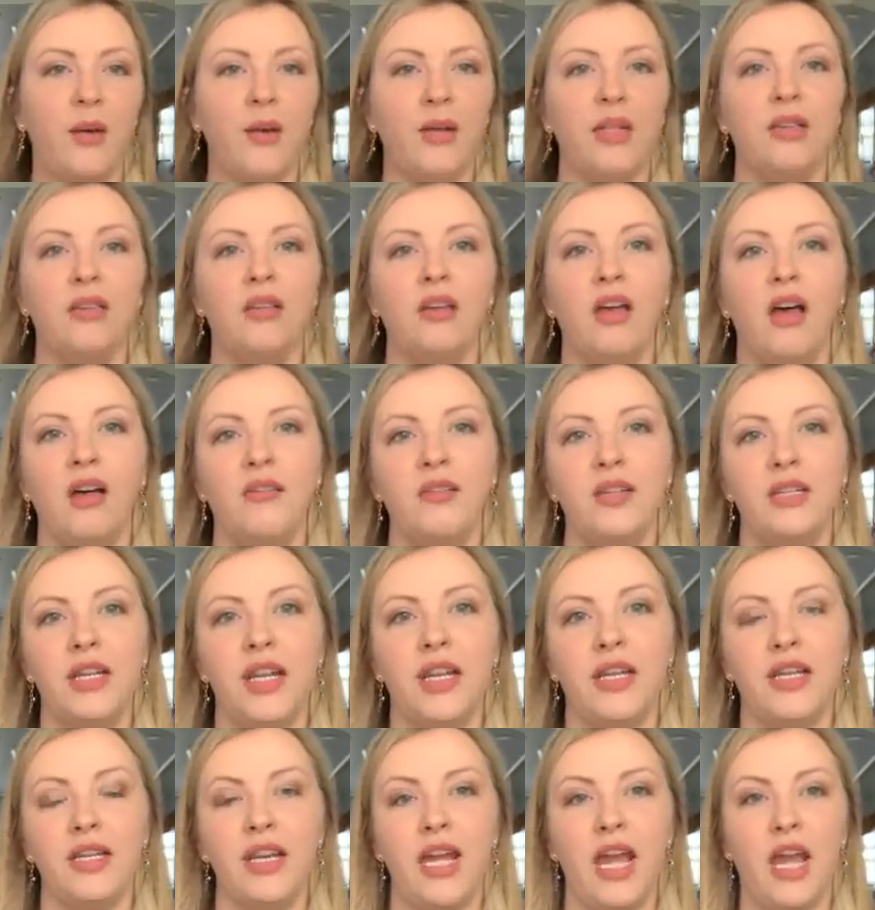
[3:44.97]
I'd love to
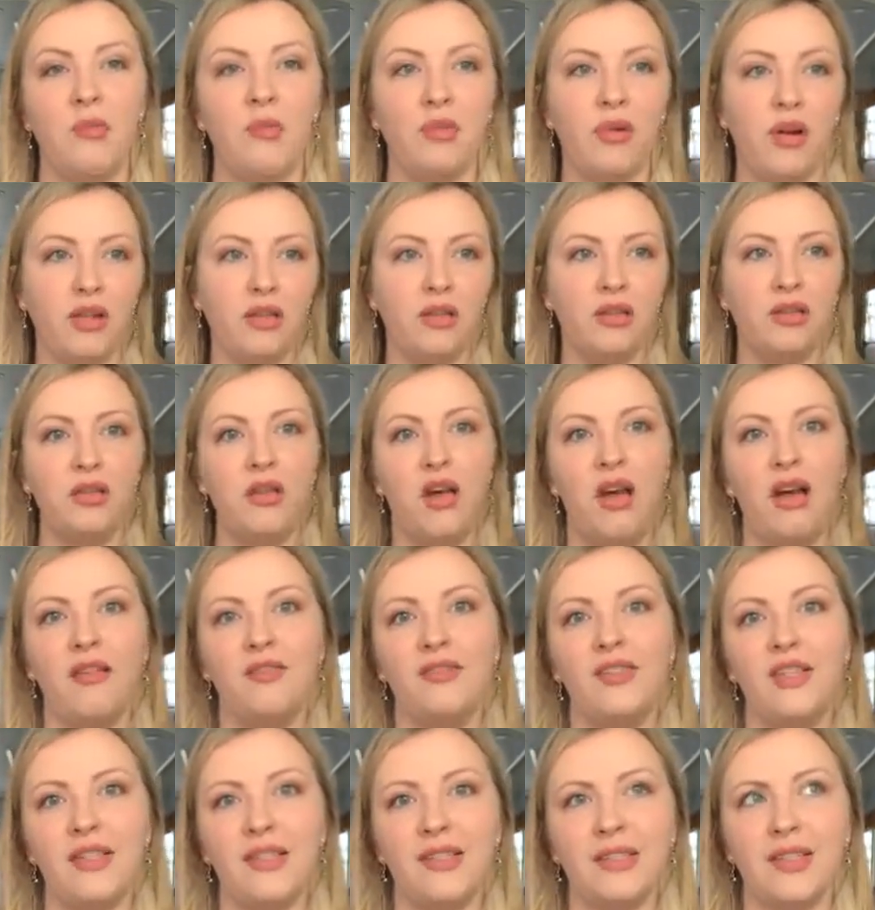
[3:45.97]
take a nap, or I'd
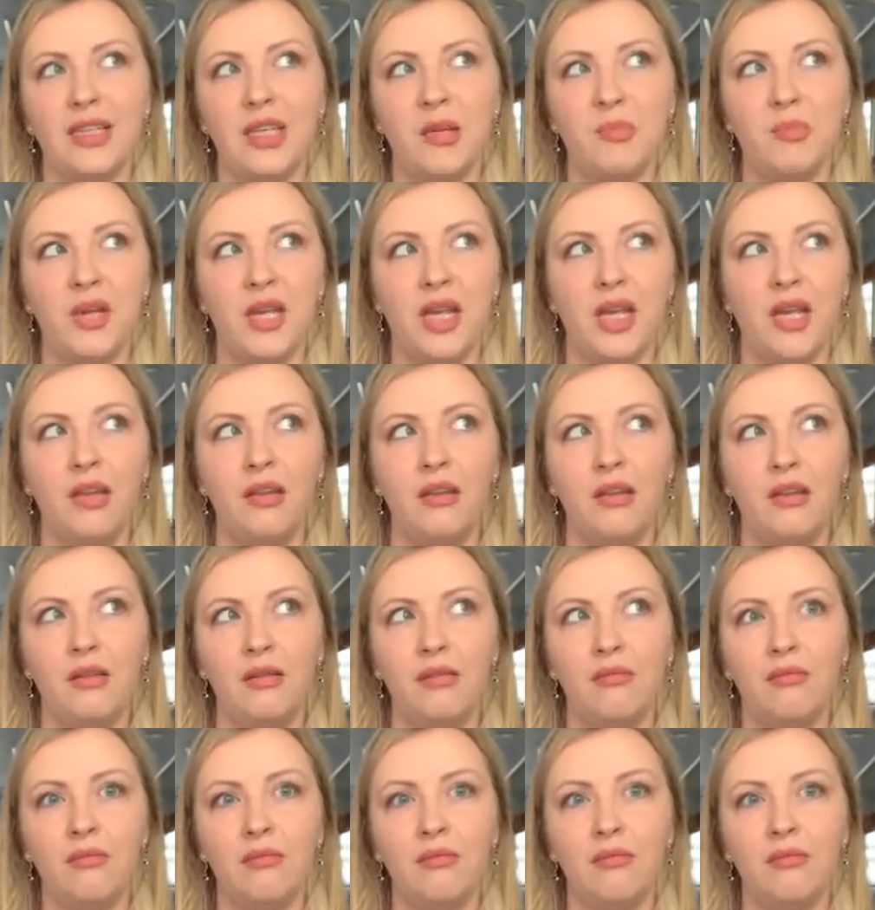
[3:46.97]
love to sleep in.